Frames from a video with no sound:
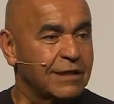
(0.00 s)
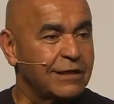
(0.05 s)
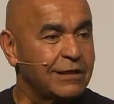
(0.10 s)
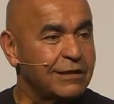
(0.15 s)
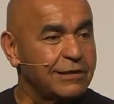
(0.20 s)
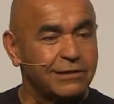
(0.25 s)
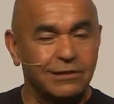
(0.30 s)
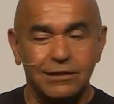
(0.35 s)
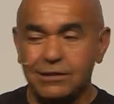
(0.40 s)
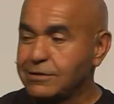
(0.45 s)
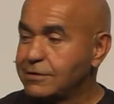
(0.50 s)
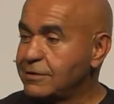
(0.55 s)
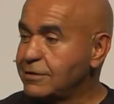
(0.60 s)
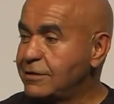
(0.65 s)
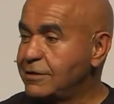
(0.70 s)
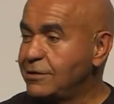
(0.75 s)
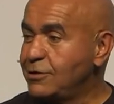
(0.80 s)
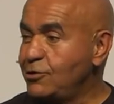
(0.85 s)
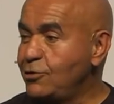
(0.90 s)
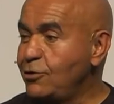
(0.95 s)
He said,
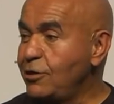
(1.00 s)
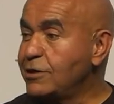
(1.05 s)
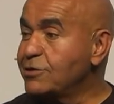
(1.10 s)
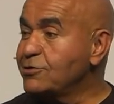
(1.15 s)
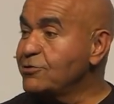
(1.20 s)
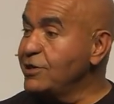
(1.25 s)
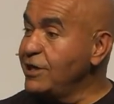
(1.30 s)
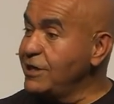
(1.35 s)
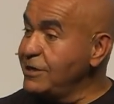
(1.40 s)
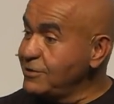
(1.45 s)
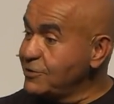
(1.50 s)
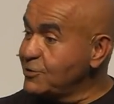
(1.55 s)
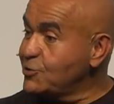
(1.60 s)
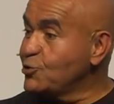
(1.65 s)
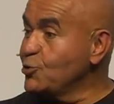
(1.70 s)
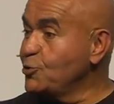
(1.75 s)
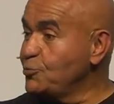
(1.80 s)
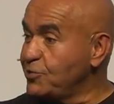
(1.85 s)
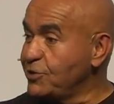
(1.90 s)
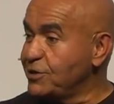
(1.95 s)
you are really
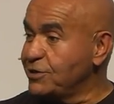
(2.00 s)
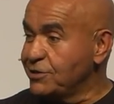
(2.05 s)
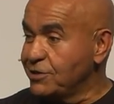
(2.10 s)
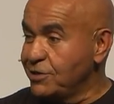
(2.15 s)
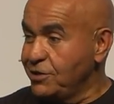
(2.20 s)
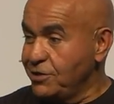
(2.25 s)
stupid.